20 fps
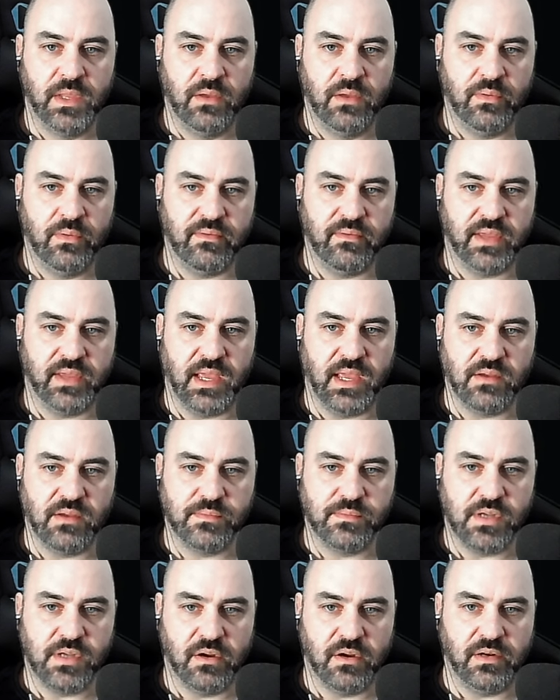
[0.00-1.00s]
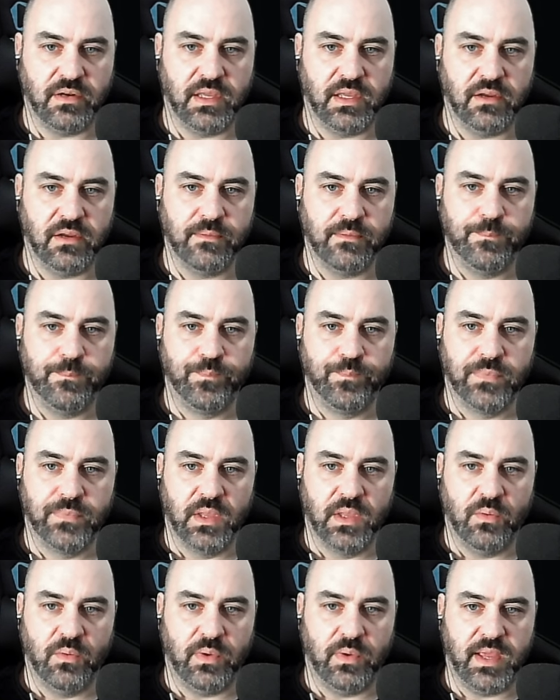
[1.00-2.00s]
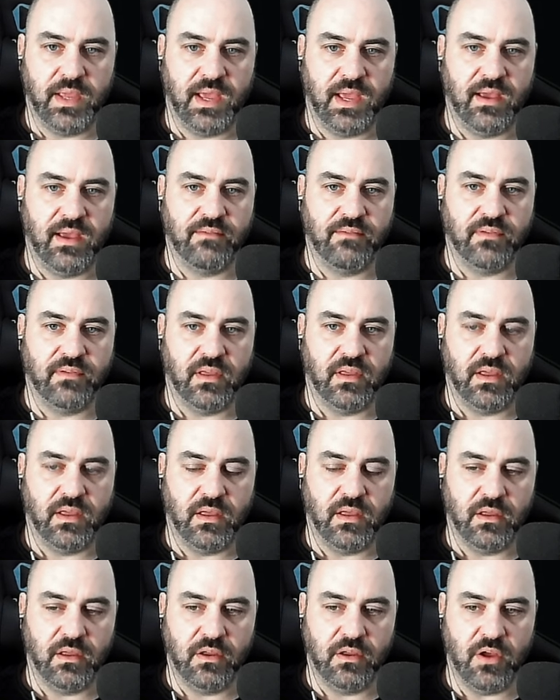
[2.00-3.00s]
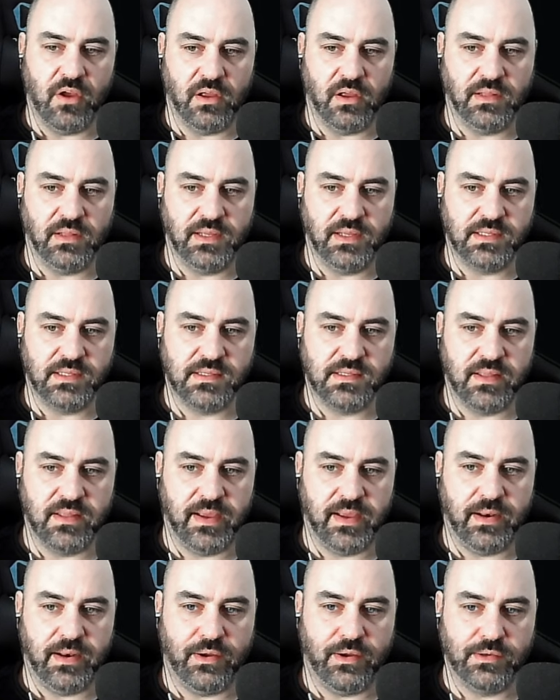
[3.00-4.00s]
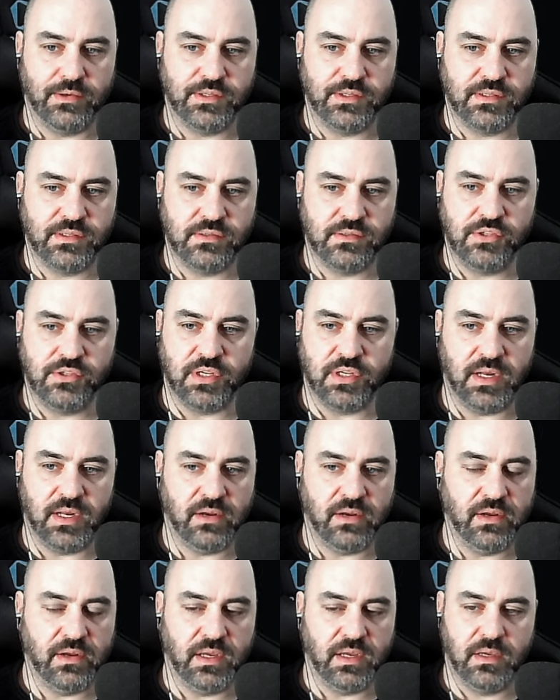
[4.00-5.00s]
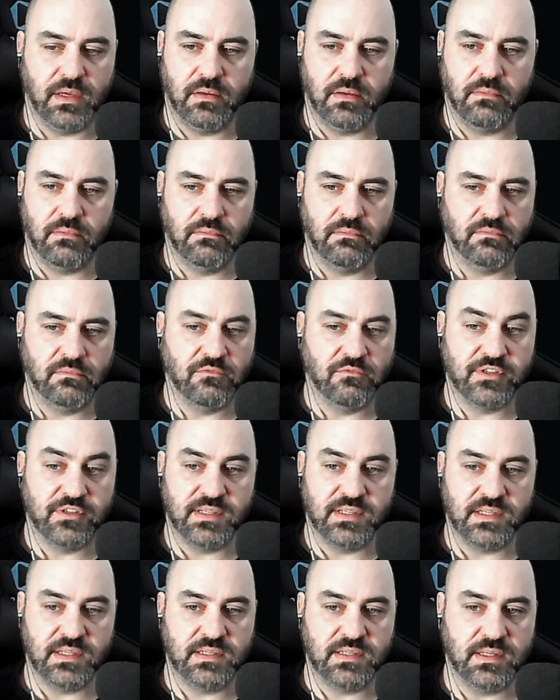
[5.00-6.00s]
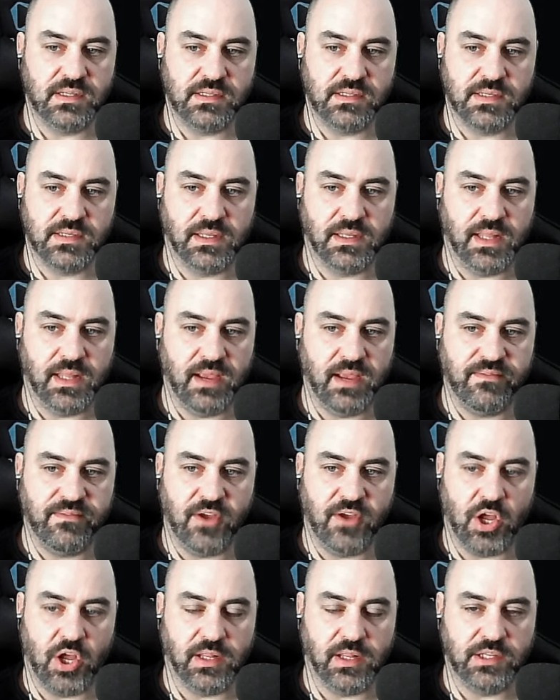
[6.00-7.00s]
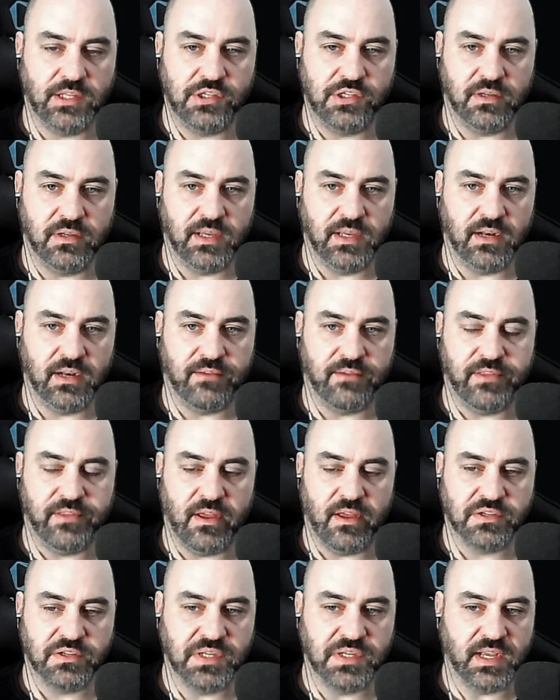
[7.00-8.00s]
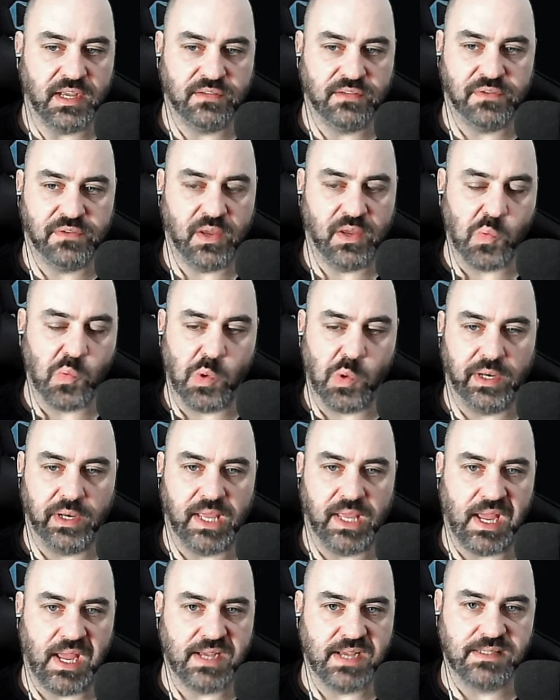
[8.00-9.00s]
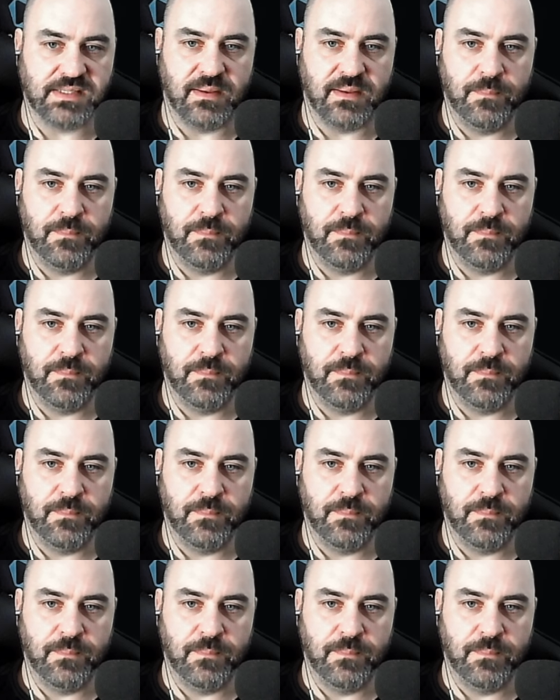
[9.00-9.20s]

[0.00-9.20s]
We have a Chaos Heart here. We have gauntlets that are just generic resistance and life gauntlets you can get off the auction house for like 1 chaos.